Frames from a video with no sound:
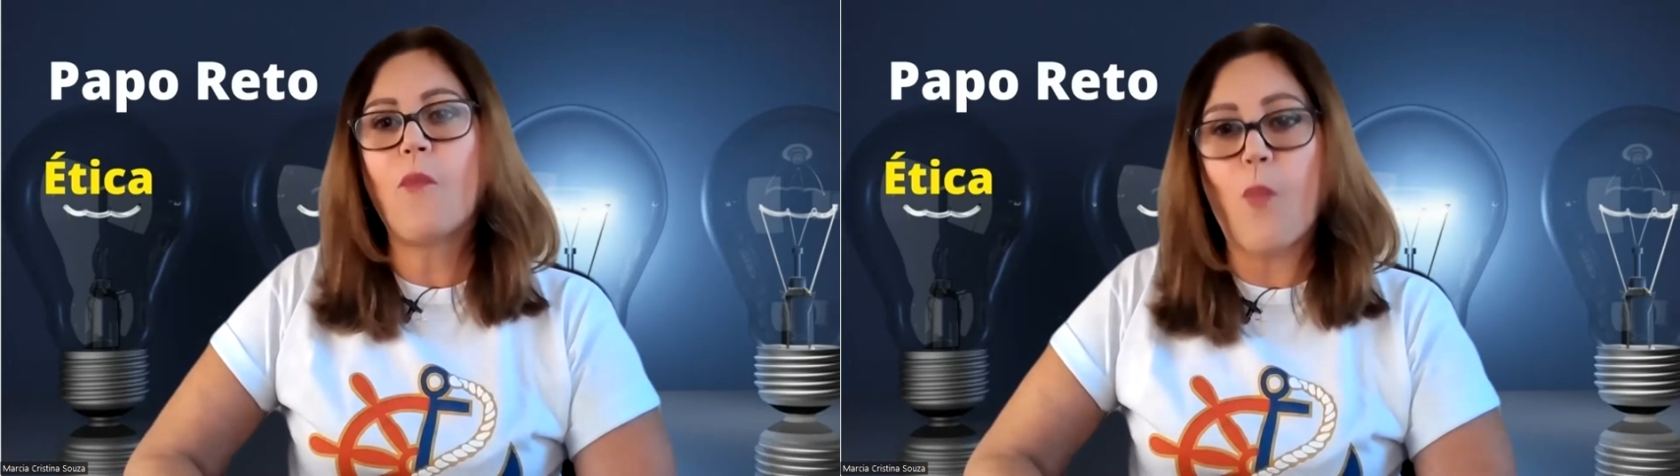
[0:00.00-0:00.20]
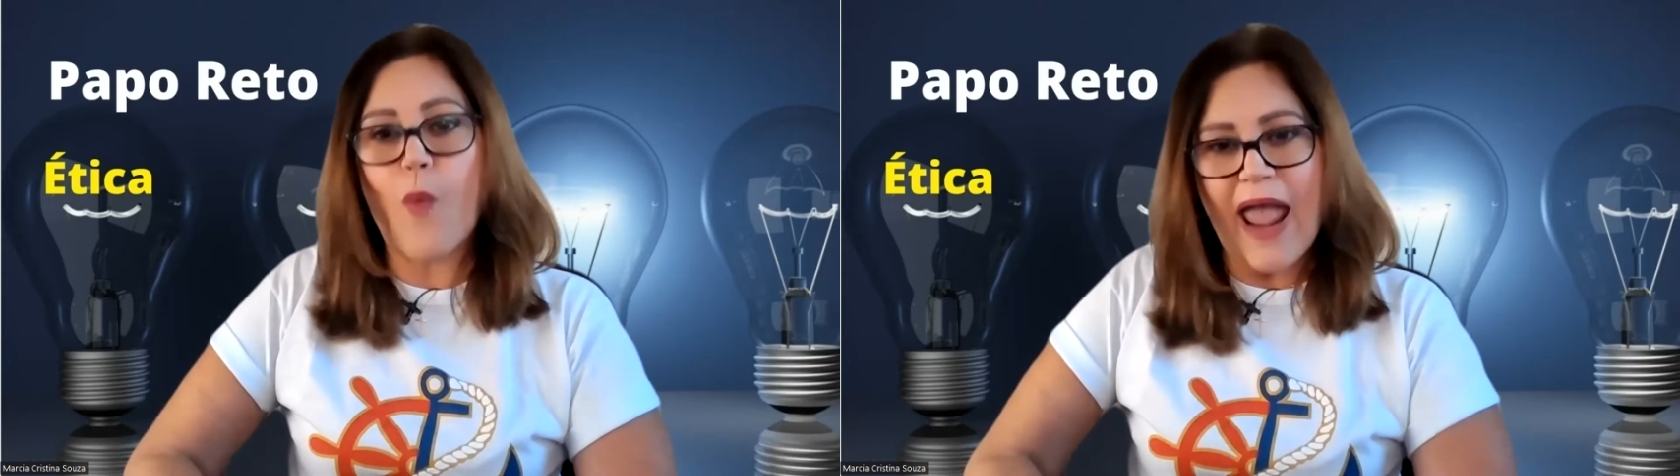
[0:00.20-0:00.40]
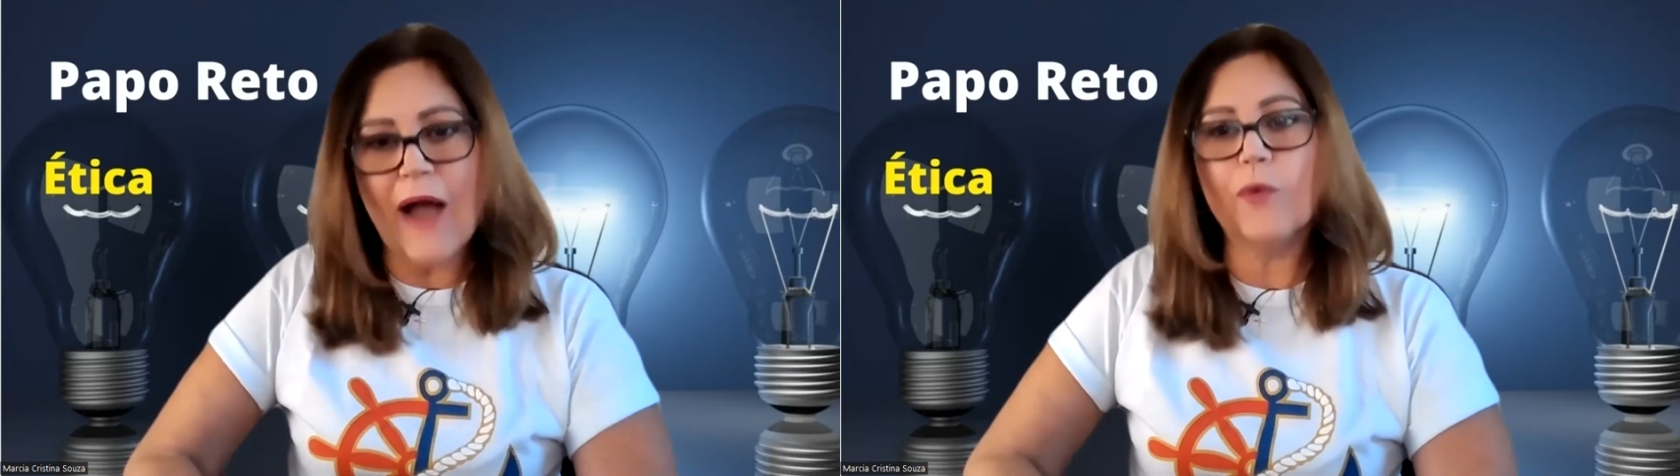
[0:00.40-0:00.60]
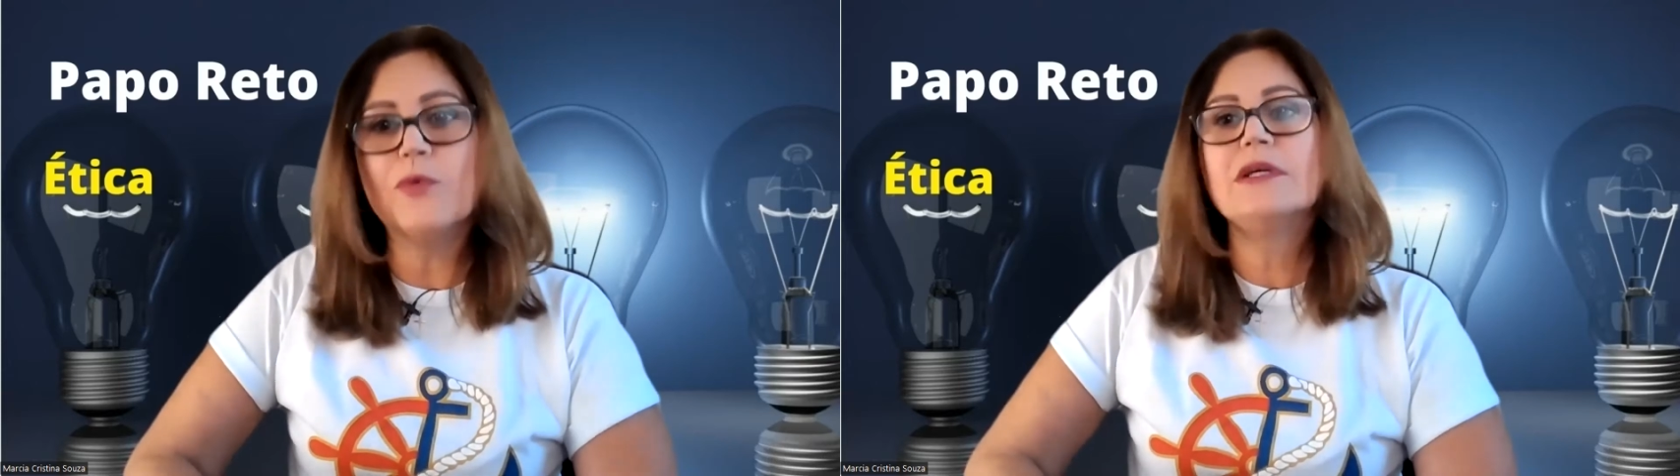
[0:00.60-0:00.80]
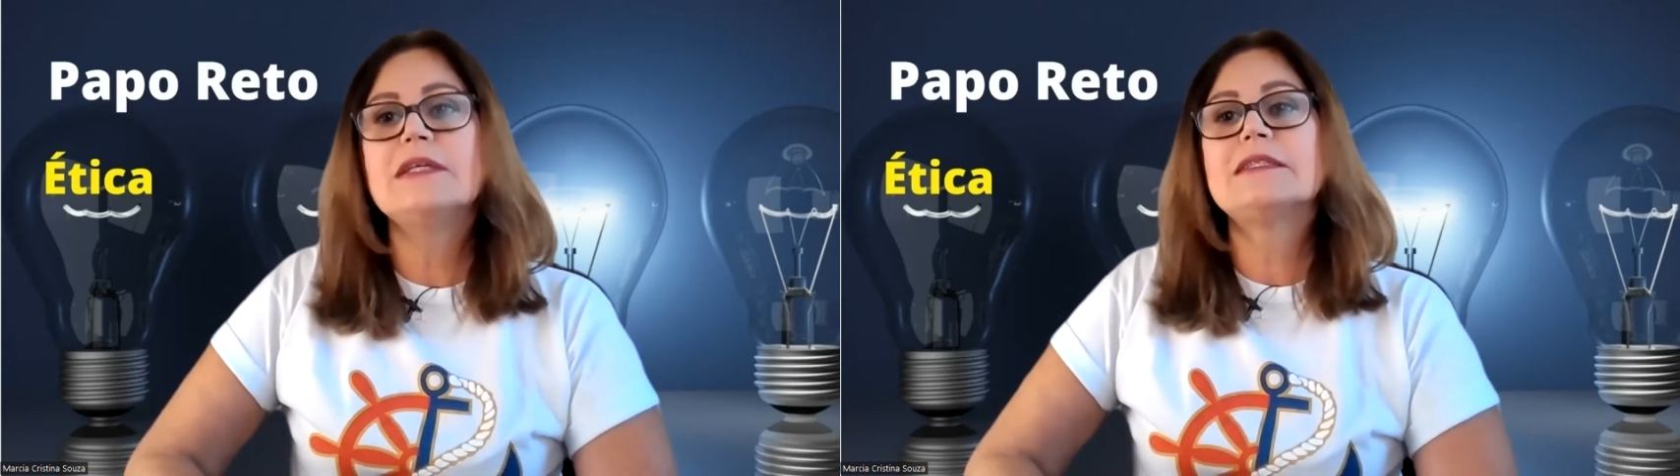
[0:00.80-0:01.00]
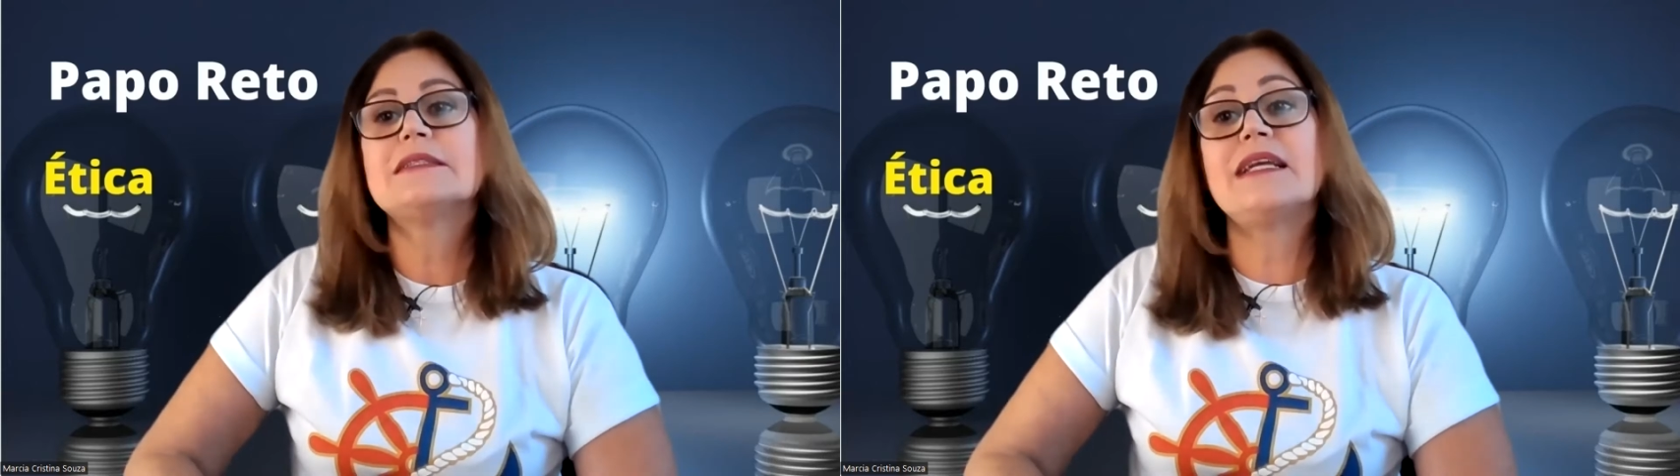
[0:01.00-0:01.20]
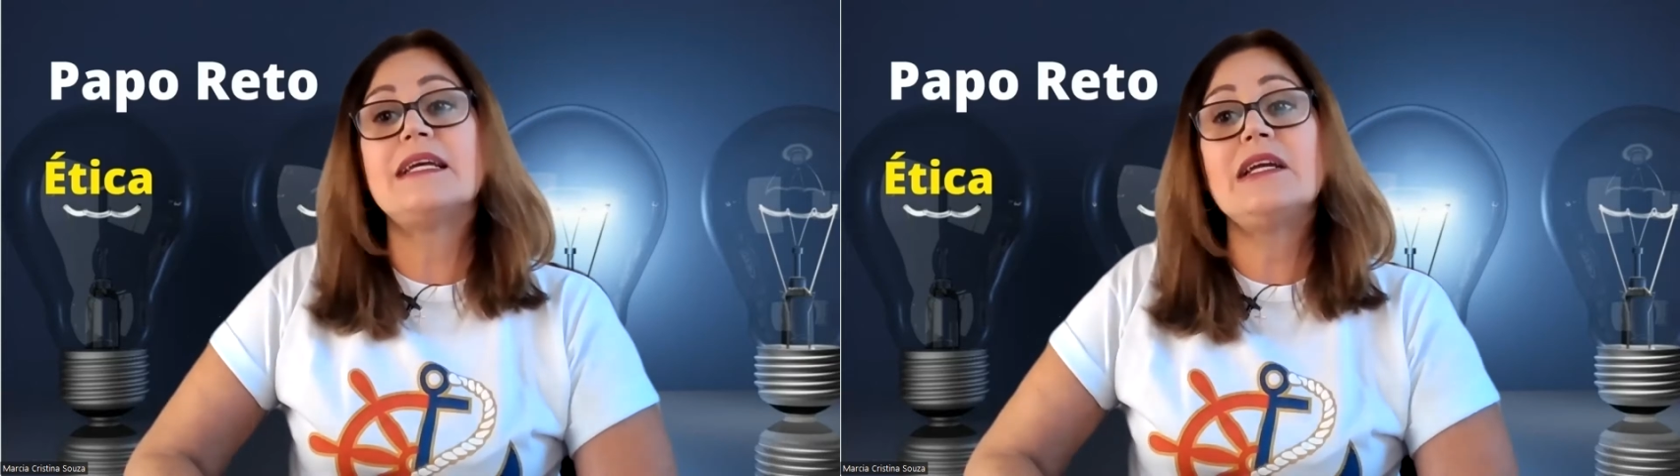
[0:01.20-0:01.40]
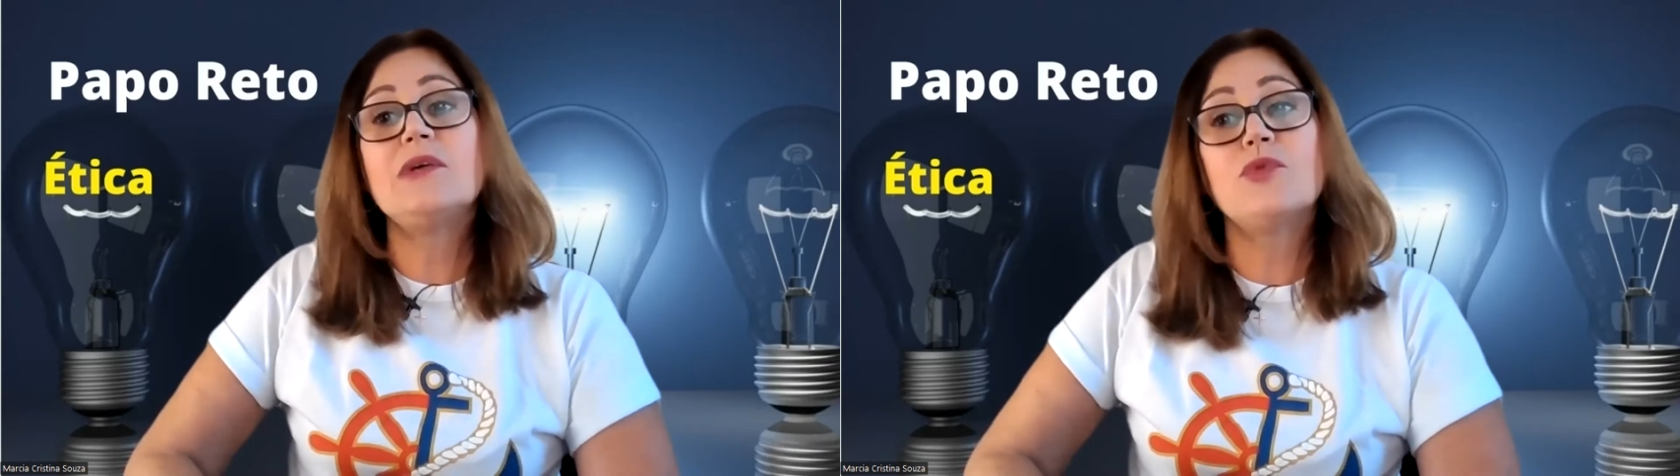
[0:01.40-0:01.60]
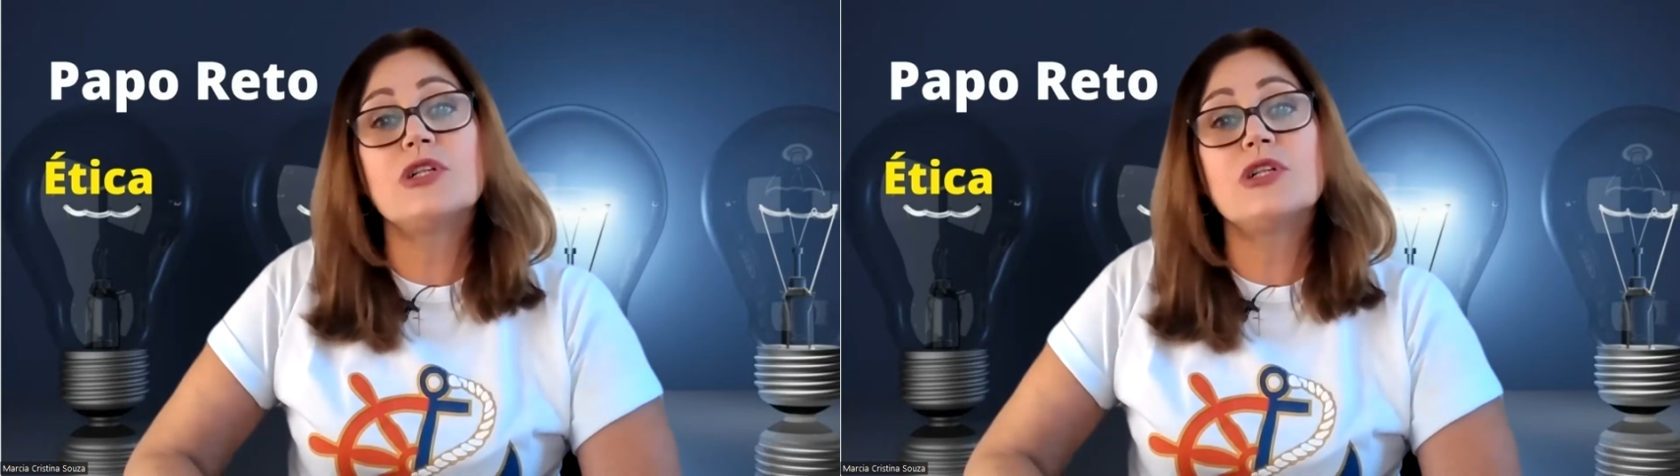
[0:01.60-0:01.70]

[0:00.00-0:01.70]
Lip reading: well they